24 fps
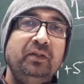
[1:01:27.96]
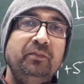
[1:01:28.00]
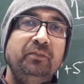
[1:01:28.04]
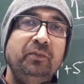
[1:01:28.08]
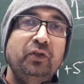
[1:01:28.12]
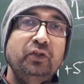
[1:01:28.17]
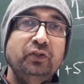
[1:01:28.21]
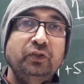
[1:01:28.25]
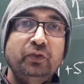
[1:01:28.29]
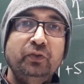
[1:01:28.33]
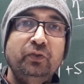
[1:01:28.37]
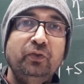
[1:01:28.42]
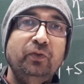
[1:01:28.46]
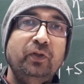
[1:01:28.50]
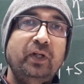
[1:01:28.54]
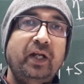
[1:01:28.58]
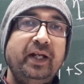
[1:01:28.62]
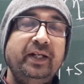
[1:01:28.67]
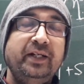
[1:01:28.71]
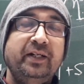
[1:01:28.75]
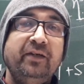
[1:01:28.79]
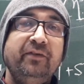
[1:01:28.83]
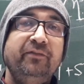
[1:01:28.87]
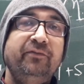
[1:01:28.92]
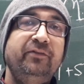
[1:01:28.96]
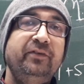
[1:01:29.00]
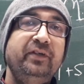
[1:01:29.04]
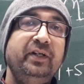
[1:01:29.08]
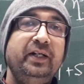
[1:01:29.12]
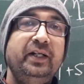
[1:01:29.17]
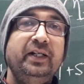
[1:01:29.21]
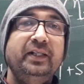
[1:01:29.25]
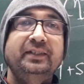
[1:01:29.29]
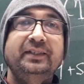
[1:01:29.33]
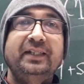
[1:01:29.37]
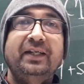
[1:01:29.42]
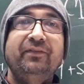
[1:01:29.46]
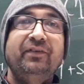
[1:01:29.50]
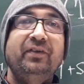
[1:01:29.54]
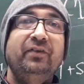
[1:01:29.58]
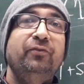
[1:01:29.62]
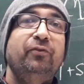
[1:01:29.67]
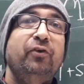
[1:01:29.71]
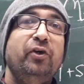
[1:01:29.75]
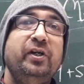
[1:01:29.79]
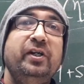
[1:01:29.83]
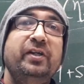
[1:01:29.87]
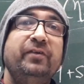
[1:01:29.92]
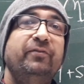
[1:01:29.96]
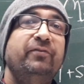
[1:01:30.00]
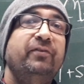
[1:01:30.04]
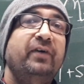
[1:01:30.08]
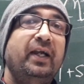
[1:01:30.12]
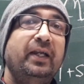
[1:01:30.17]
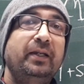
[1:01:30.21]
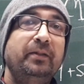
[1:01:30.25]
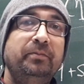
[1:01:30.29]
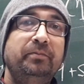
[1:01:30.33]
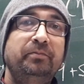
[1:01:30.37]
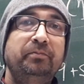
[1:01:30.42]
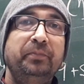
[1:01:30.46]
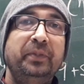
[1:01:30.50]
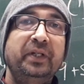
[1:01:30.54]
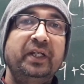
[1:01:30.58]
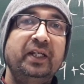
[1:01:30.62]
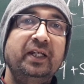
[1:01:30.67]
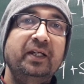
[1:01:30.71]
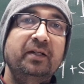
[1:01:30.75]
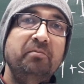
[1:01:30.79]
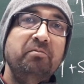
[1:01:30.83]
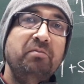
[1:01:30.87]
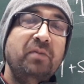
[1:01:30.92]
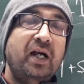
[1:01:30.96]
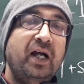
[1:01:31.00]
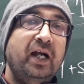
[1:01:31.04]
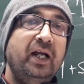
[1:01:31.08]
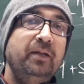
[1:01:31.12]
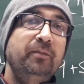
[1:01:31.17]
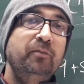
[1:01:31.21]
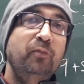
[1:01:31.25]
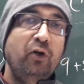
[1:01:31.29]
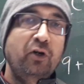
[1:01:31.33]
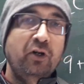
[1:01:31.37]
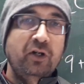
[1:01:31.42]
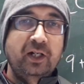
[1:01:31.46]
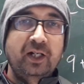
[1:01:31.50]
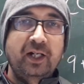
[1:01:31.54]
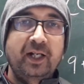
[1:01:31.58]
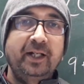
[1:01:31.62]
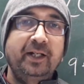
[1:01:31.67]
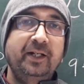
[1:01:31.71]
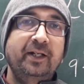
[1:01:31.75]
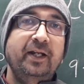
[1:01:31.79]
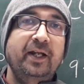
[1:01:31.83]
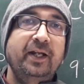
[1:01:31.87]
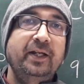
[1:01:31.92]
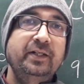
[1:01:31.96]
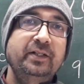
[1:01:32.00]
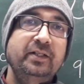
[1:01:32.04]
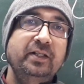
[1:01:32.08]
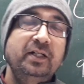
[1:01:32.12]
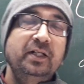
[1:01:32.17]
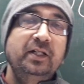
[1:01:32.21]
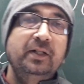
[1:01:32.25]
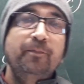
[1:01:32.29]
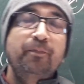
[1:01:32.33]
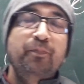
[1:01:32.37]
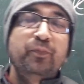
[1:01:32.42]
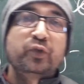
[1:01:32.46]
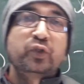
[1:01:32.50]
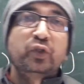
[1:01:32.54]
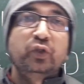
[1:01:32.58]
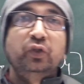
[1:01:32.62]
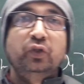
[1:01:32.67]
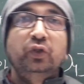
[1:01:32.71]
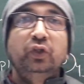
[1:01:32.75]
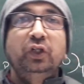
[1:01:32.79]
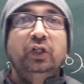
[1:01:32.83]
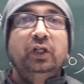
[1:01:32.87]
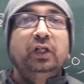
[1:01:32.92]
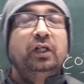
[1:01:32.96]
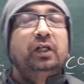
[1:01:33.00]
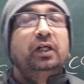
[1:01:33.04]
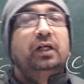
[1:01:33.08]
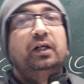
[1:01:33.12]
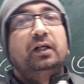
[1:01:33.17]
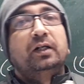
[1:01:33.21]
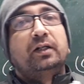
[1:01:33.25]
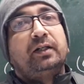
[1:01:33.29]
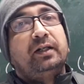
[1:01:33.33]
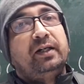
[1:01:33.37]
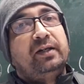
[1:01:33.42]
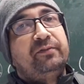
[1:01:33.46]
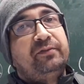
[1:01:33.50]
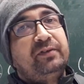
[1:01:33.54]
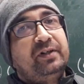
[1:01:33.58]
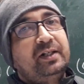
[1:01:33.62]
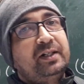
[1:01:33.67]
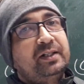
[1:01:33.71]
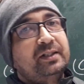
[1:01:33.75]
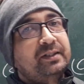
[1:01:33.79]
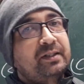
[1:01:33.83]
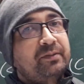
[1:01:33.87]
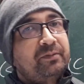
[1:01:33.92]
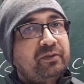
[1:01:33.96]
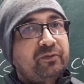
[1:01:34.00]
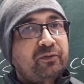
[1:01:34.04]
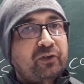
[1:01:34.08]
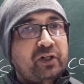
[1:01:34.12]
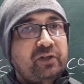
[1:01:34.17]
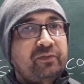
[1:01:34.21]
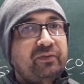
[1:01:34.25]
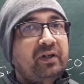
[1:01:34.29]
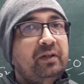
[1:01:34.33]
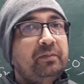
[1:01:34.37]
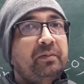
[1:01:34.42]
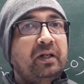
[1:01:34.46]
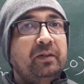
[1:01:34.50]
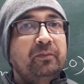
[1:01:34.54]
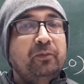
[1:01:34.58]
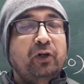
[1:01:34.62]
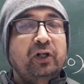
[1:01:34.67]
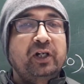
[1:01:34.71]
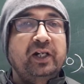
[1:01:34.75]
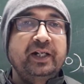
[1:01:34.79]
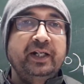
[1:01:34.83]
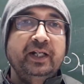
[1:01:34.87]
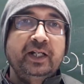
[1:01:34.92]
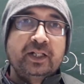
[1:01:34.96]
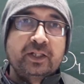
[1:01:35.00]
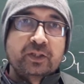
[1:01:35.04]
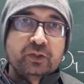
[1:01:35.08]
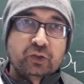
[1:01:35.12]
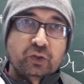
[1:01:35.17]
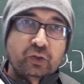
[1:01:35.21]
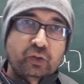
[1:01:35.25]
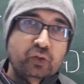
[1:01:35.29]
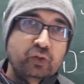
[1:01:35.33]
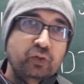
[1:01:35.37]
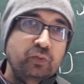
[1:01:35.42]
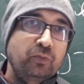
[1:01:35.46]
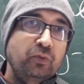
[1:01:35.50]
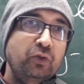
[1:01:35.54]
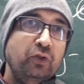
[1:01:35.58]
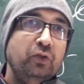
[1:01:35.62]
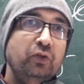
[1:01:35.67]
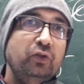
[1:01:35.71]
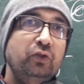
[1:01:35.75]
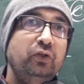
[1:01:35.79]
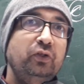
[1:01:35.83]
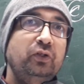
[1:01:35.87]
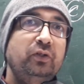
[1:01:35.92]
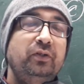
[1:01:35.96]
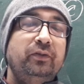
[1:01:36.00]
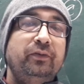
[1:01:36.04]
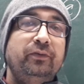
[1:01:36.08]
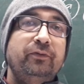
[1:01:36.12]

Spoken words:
because you know, right, every day 7:45 p.m. I'm online, right? So every day 7:45 I'm online. So tomorrow